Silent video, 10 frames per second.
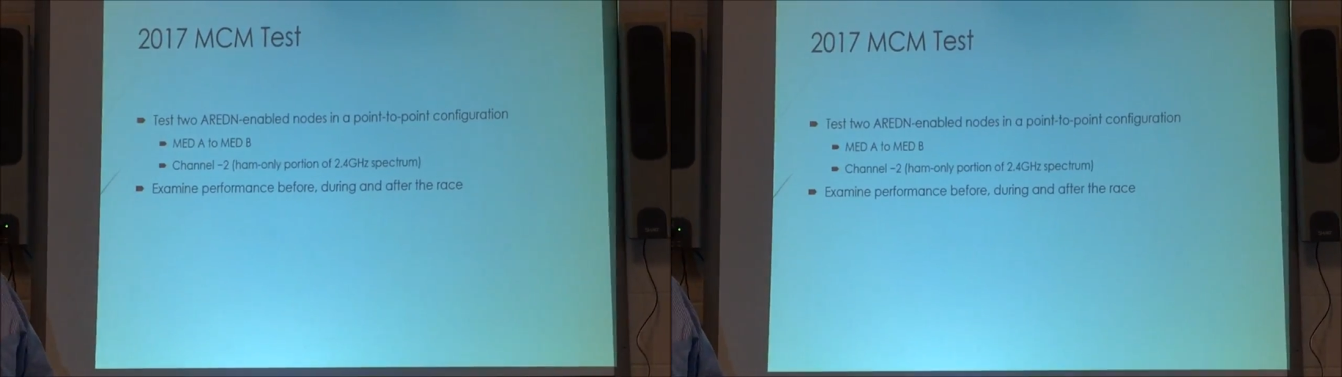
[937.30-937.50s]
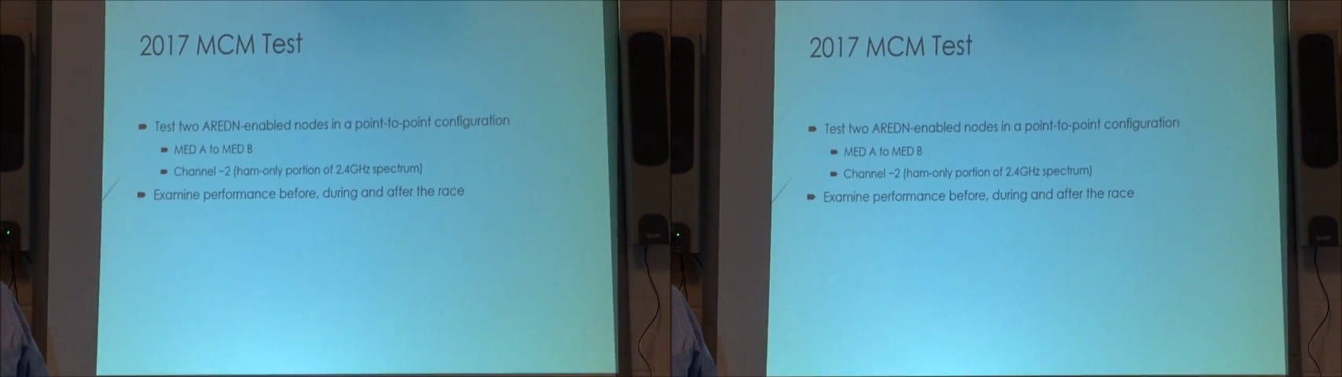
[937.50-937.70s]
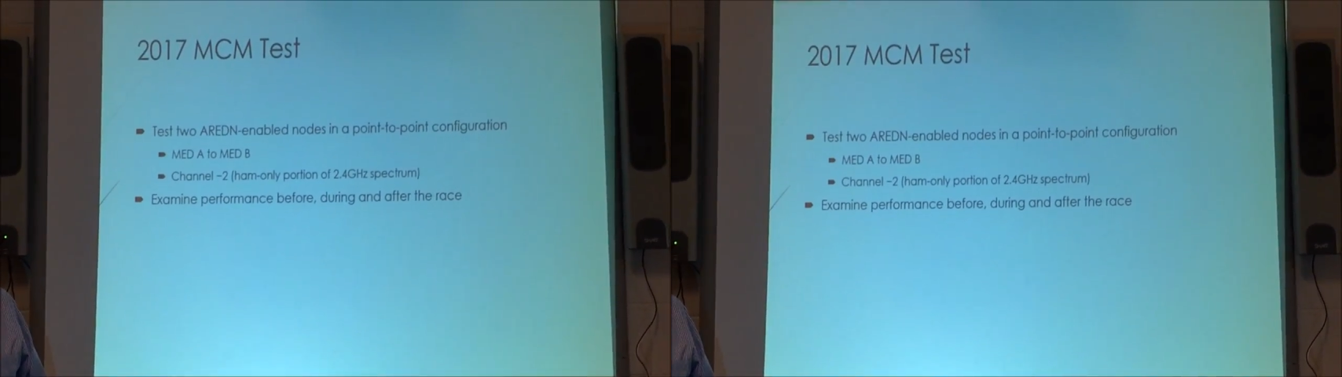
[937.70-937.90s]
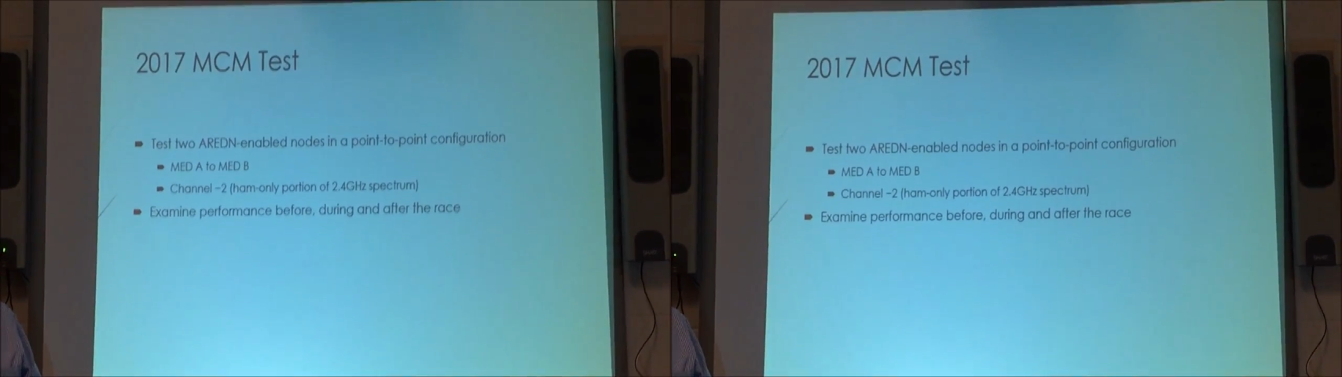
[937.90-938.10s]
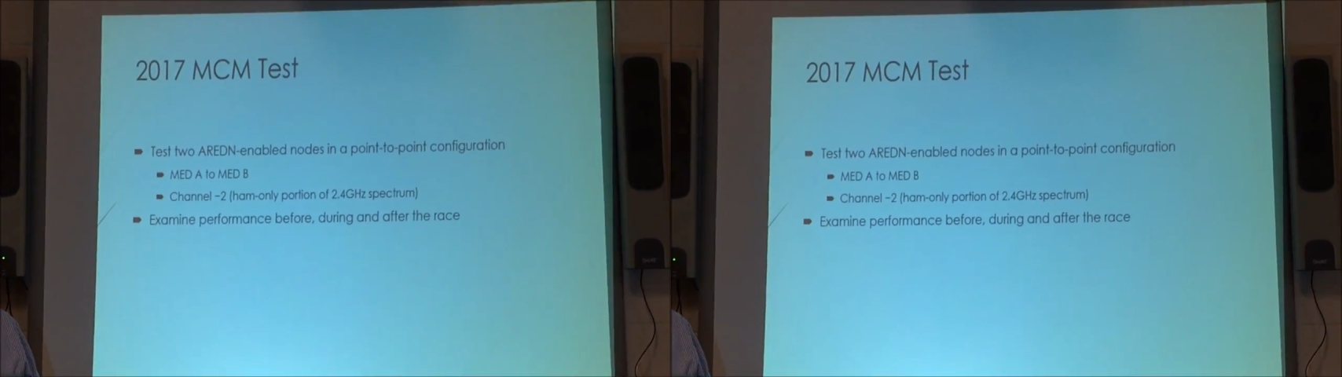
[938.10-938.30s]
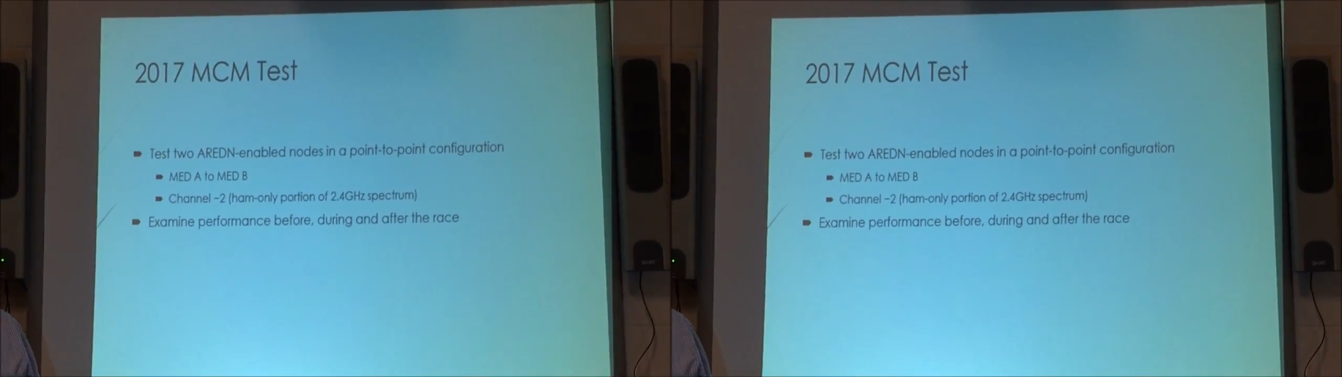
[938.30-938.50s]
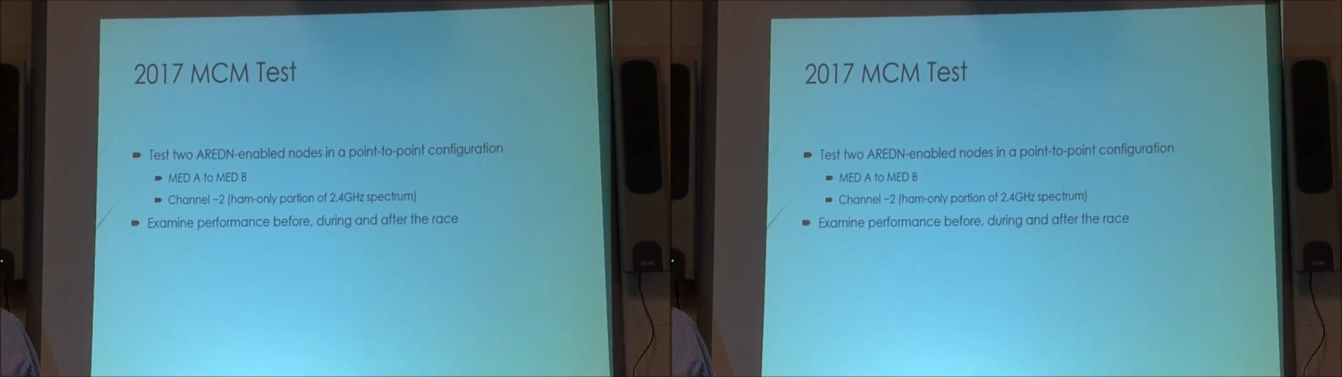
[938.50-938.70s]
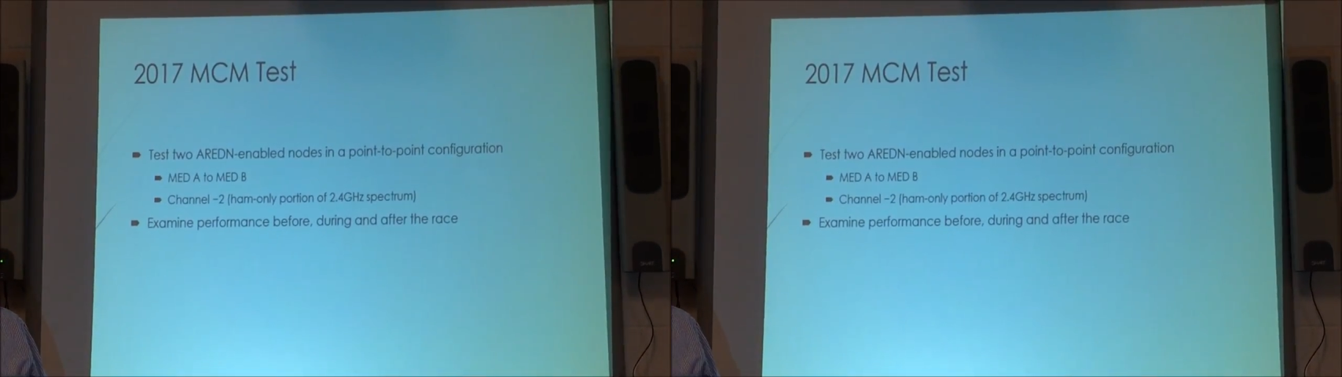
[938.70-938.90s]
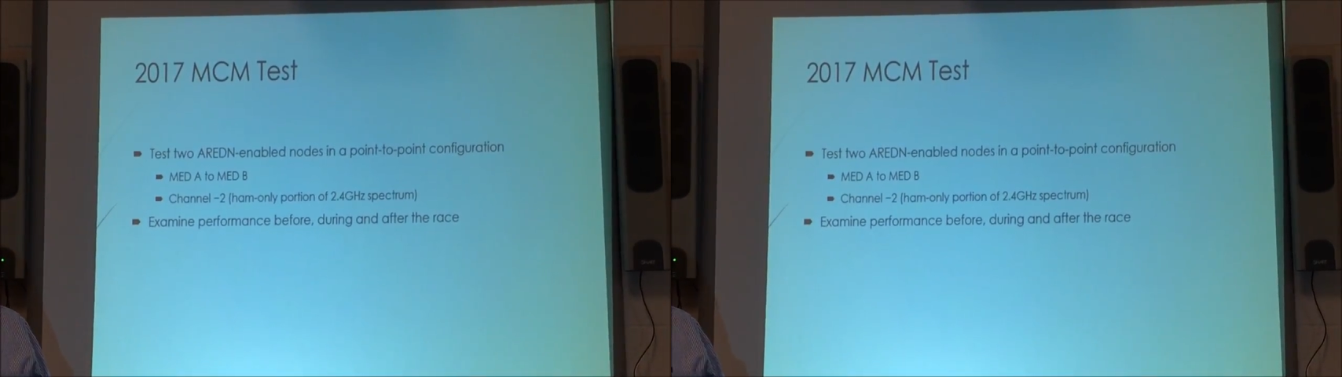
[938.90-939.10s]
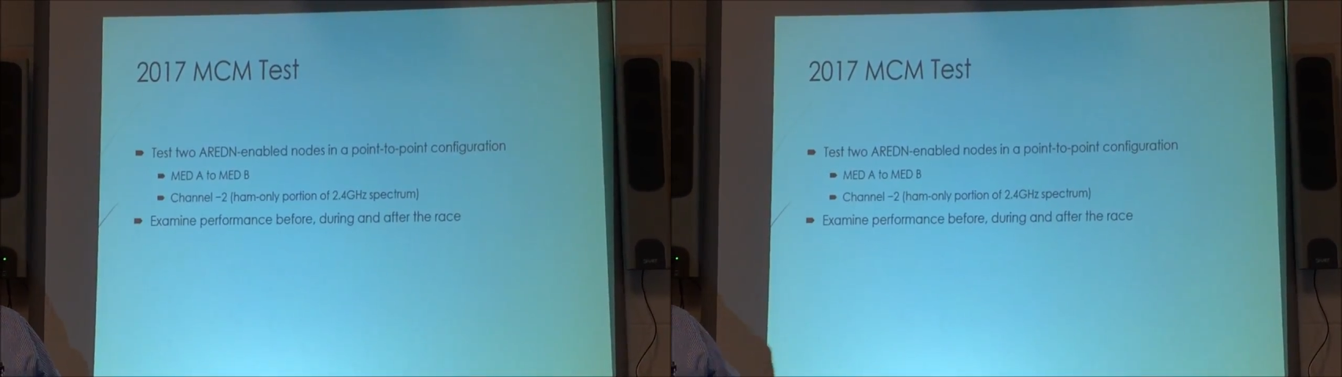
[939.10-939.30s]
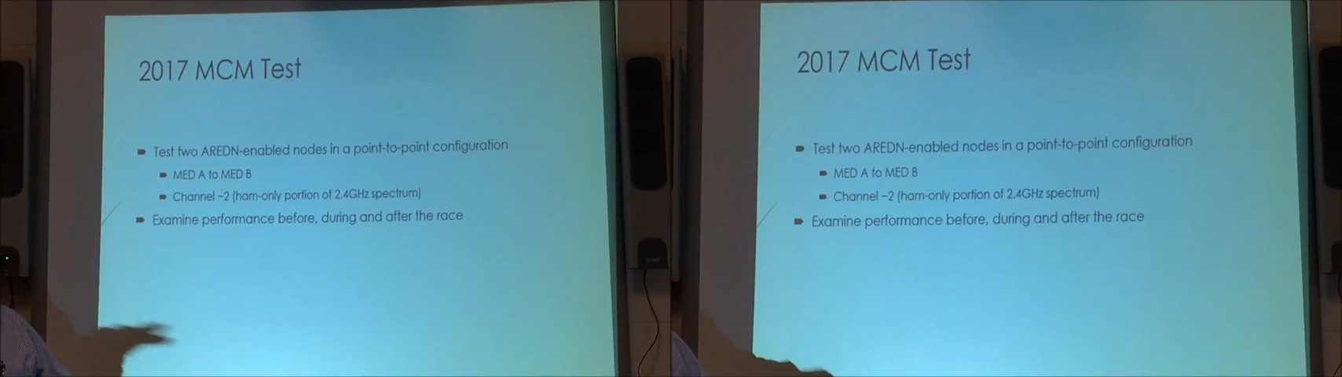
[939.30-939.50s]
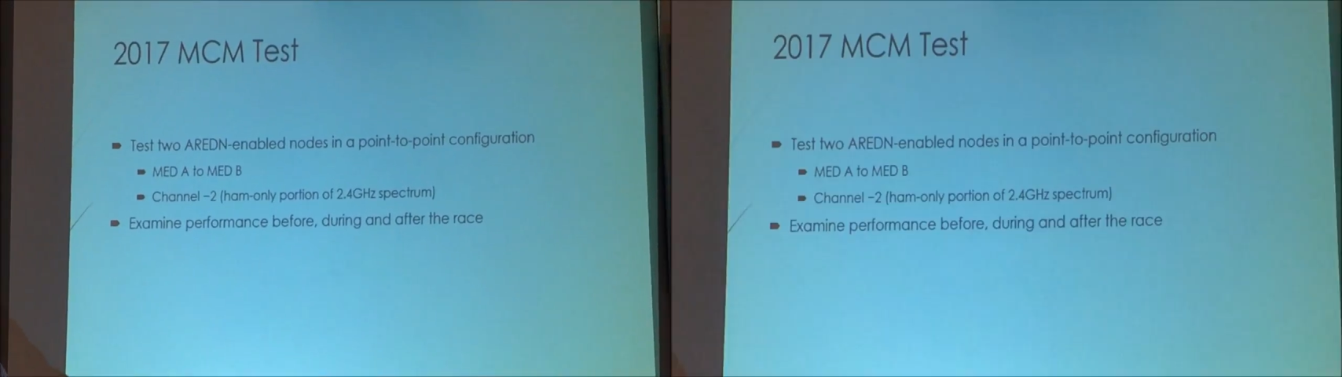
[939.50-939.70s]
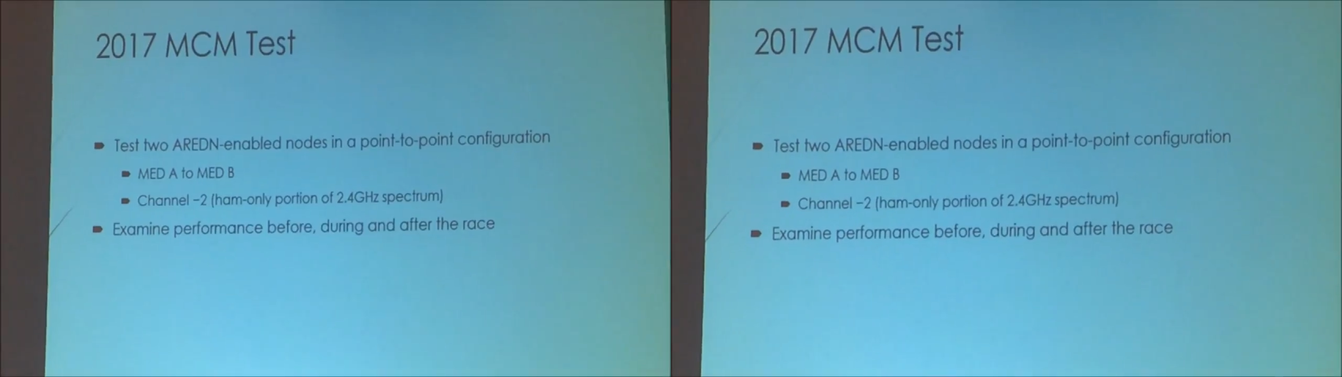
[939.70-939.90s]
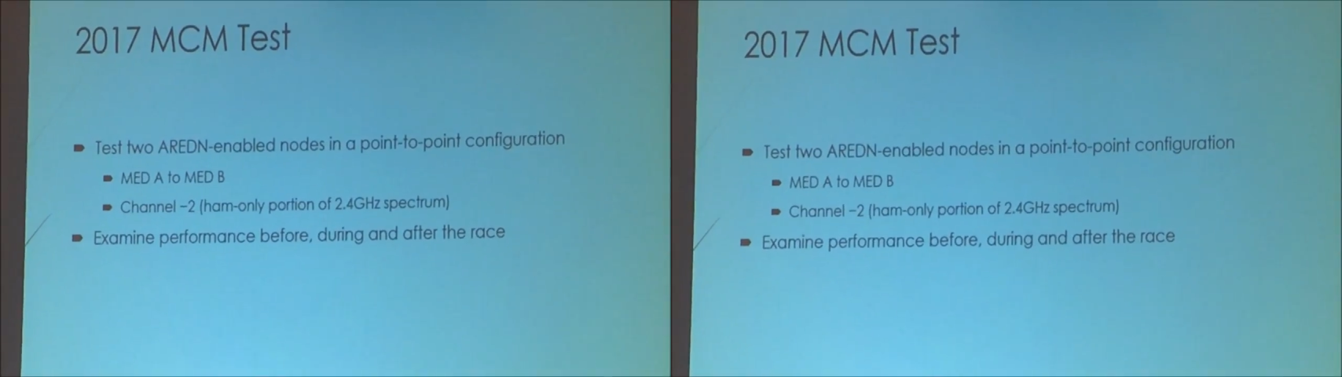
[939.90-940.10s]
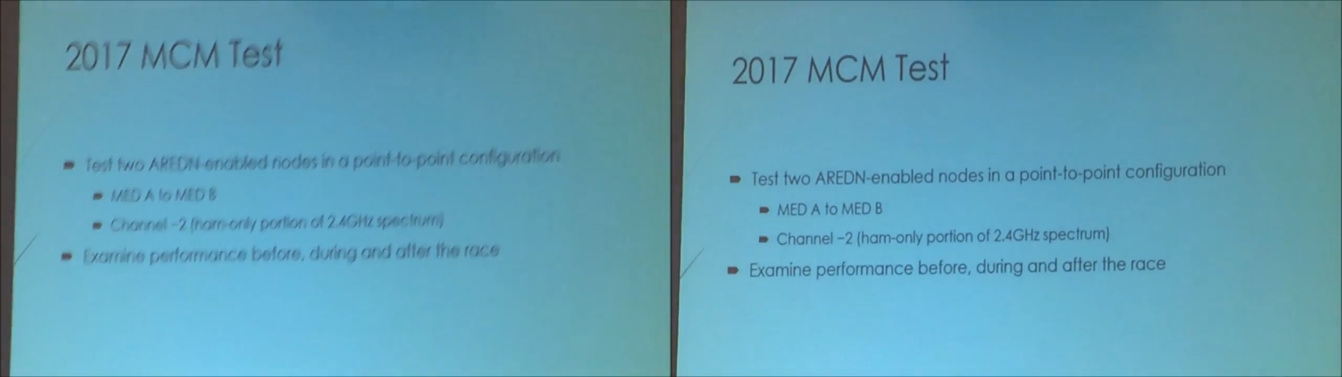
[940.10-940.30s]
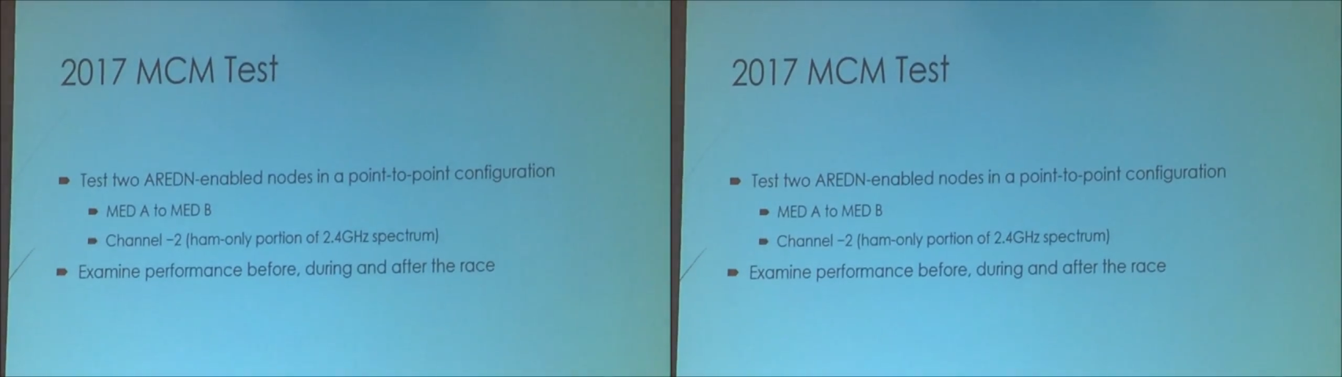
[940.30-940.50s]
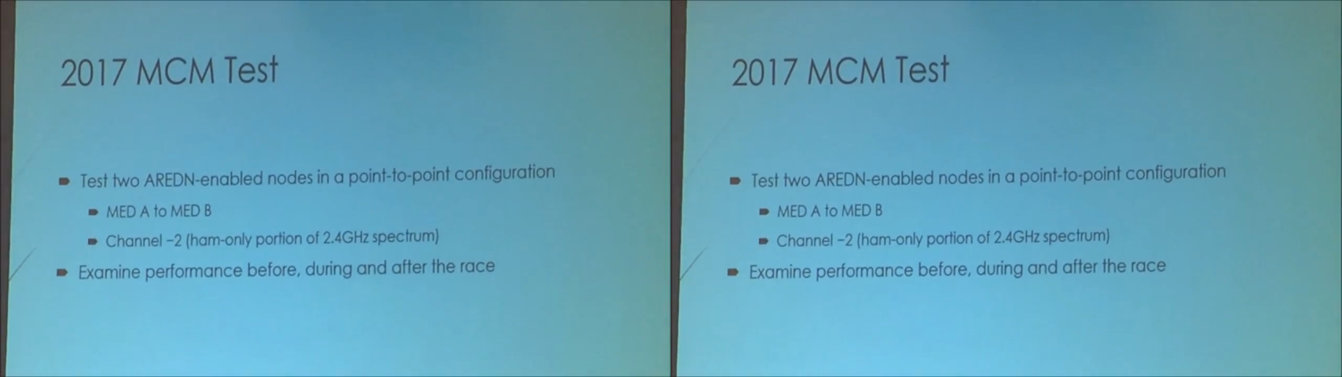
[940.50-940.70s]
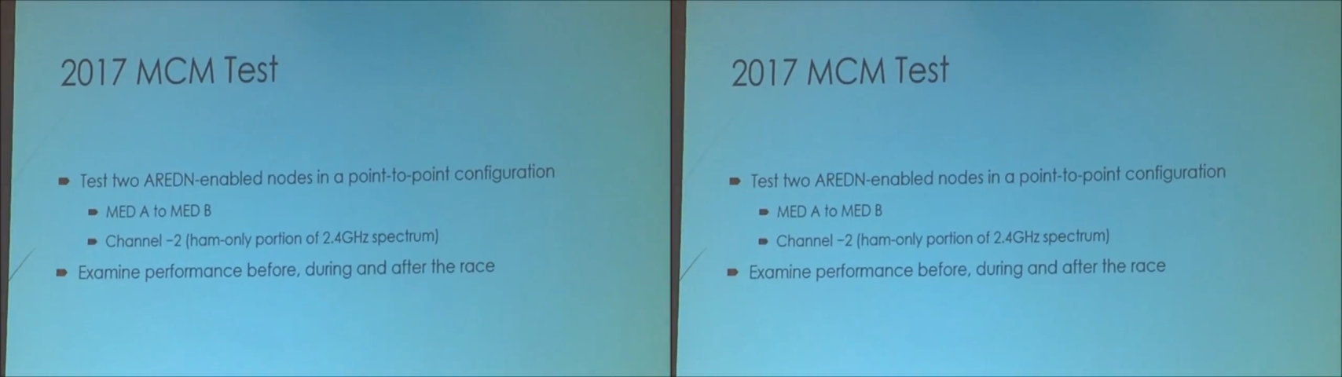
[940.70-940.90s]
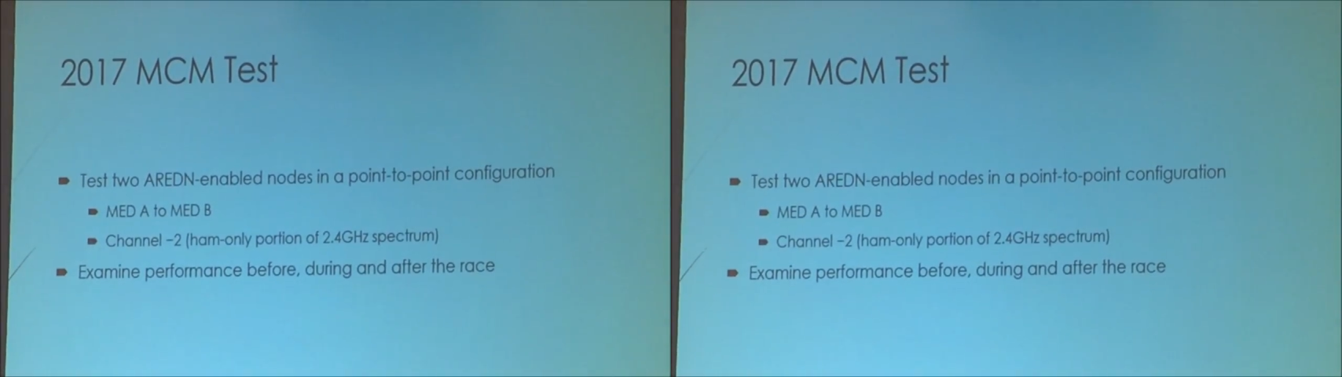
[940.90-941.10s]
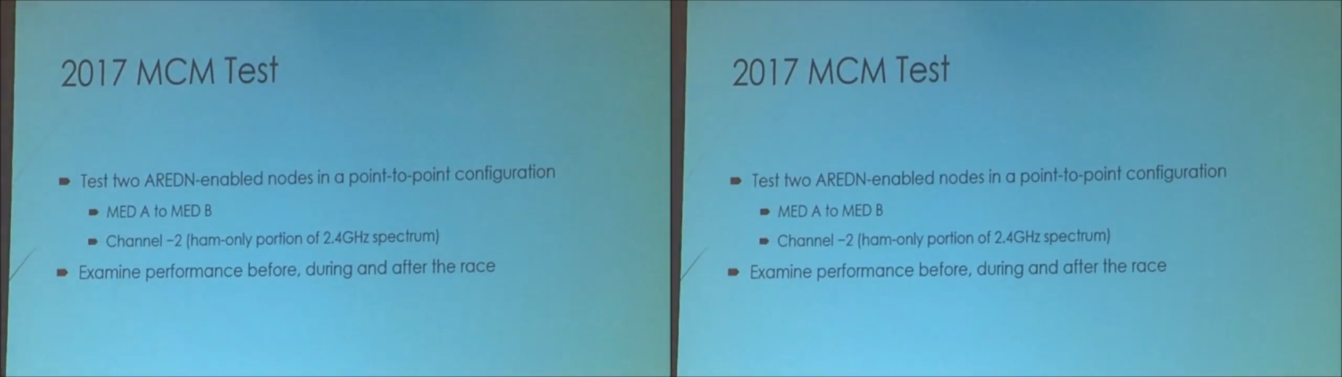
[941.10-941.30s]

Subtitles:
(no speaker visible)